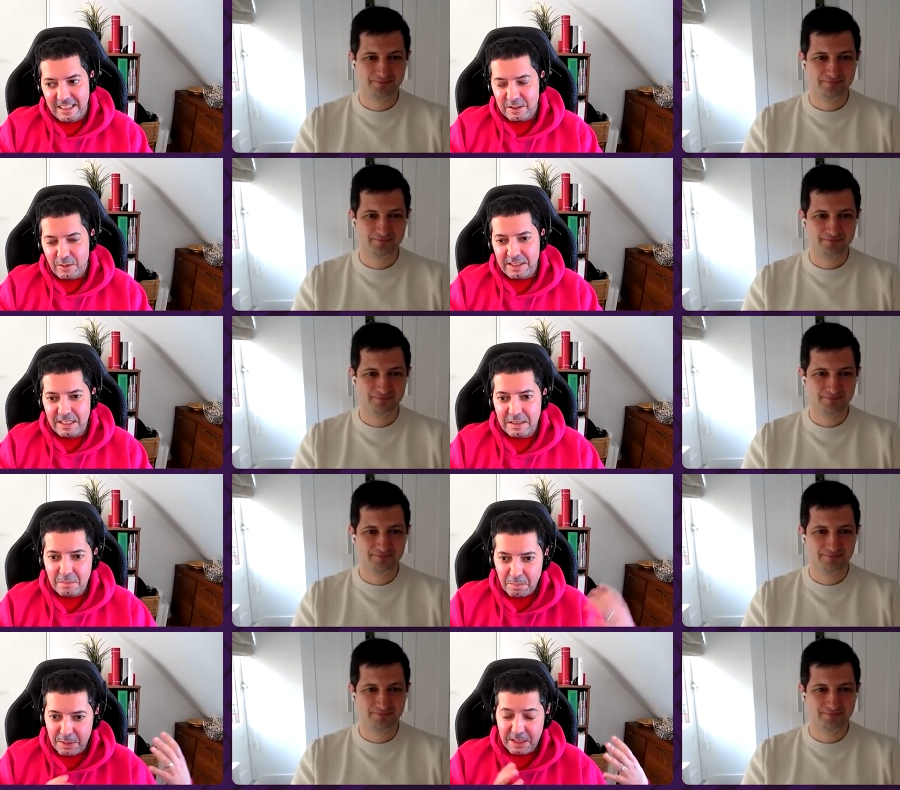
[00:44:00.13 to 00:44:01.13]
Speaker 1: so and then
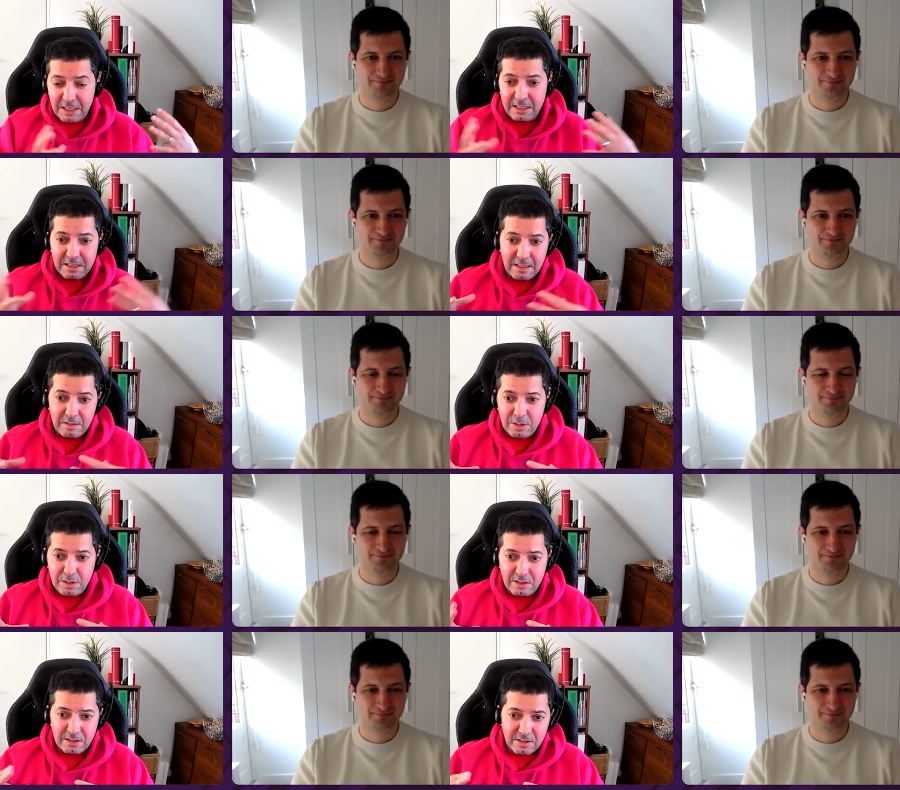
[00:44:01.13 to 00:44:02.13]
but then
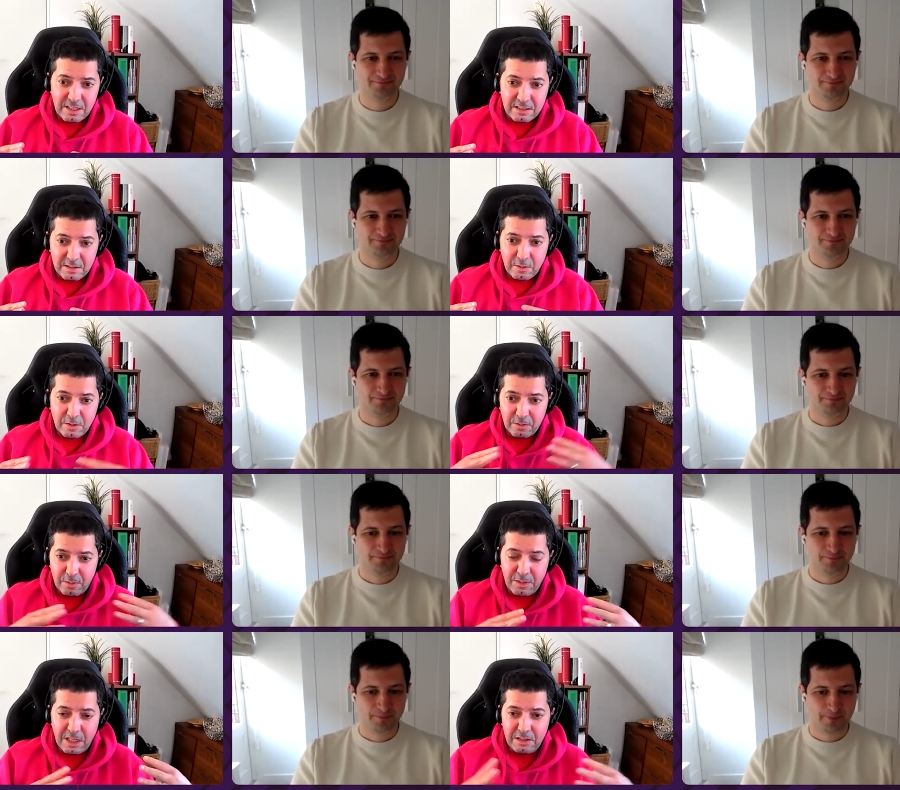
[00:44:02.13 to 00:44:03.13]
WeTransfer has evolved from
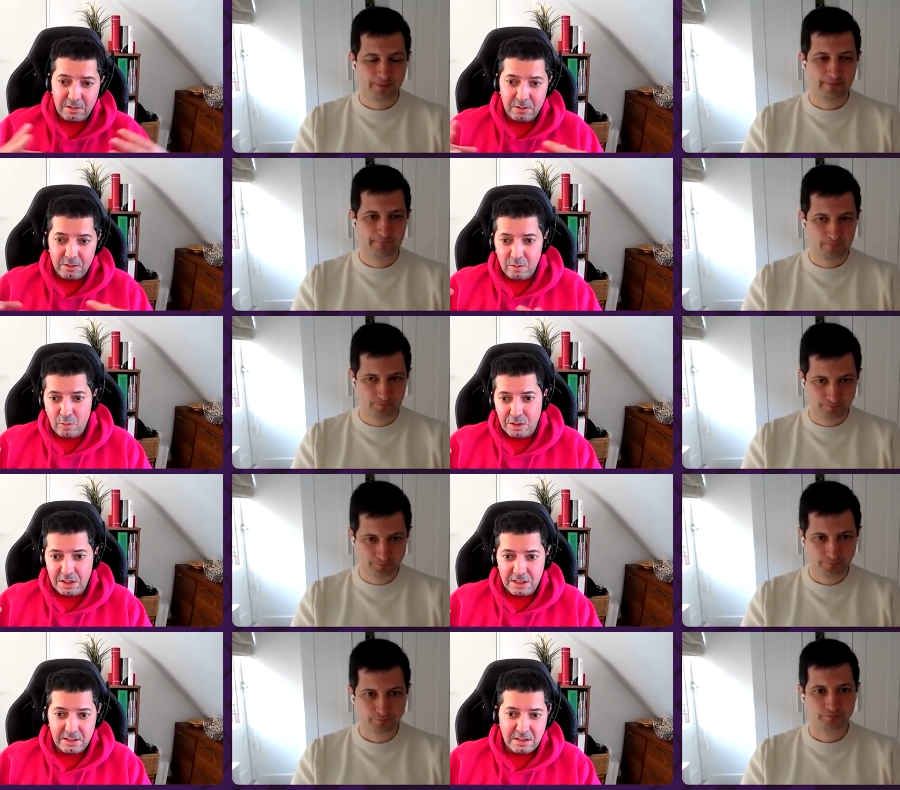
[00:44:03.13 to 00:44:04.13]
that to what it
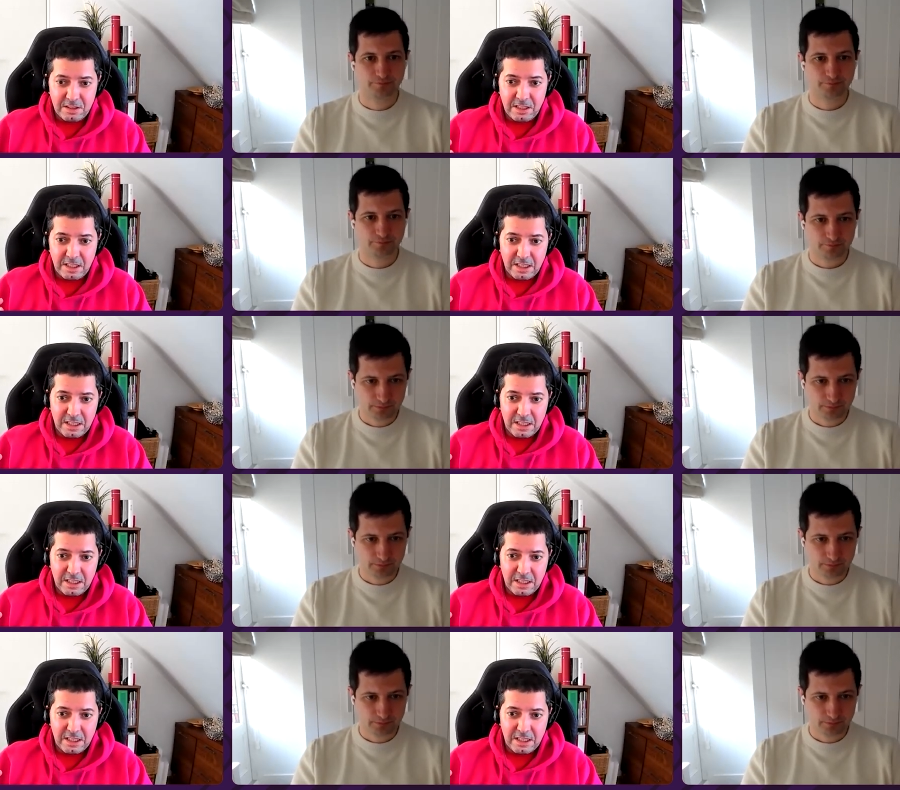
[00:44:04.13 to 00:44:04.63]
is today,